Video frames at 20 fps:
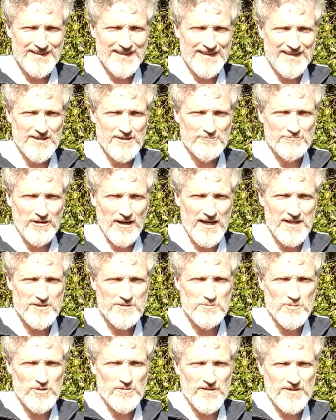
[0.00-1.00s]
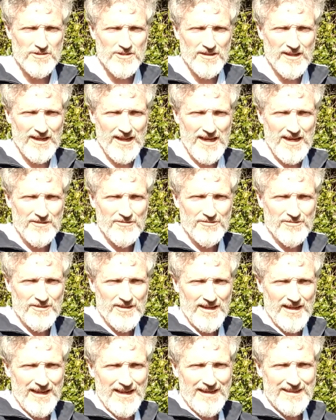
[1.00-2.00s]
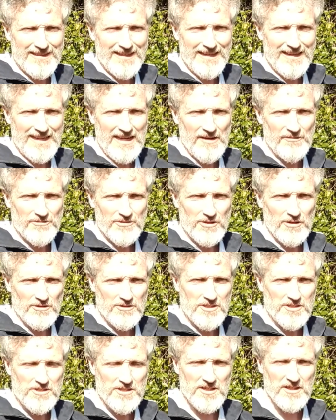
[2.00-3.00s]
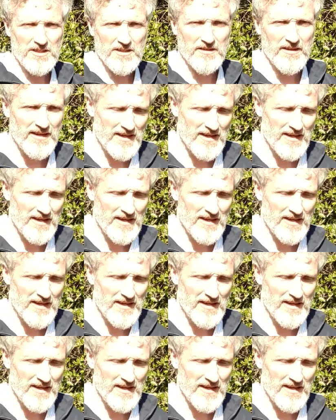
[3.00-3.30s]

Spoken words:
The right's moving to the left and the left's got to turn.